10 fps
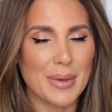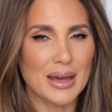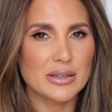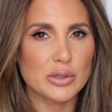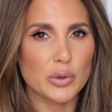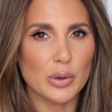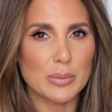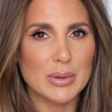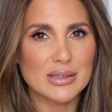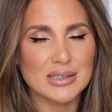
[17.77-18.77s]
mandatory
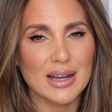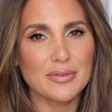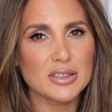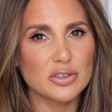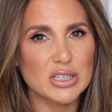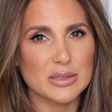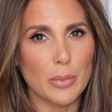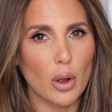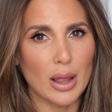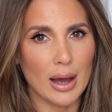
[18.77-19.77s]
because I have such
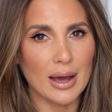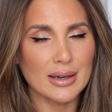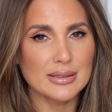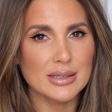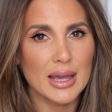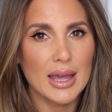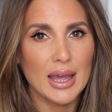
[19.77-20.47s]
small eyes,